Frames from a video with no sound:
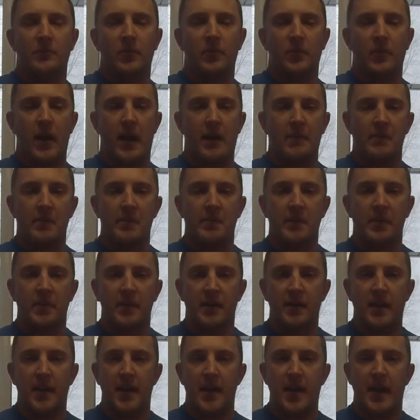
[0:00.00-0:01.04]

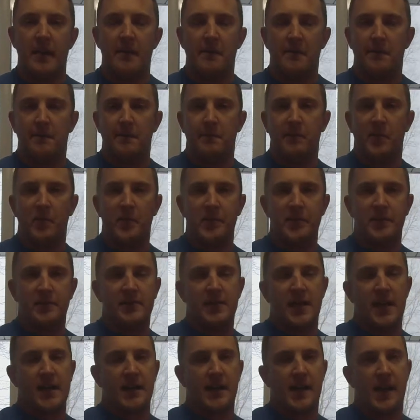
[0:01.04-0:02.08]
probably have both
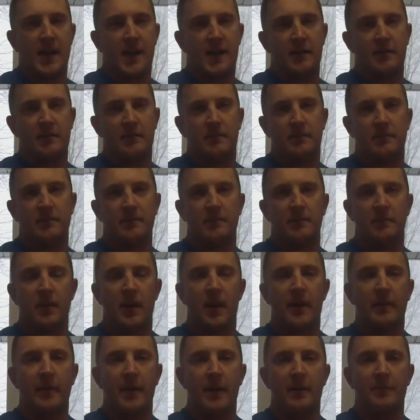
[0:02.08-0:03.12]
tied on.
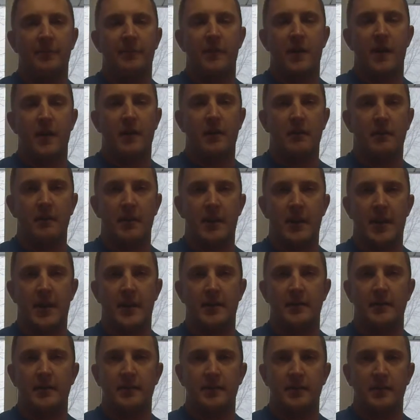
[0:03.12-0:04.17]
I mean, I frog a
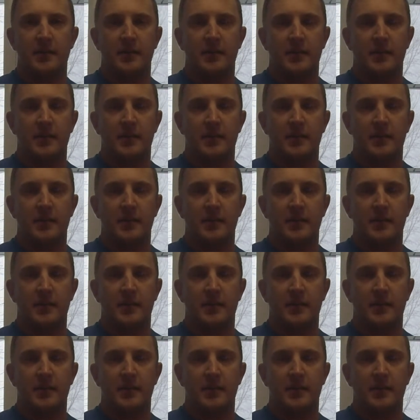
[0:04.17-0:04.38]
lot.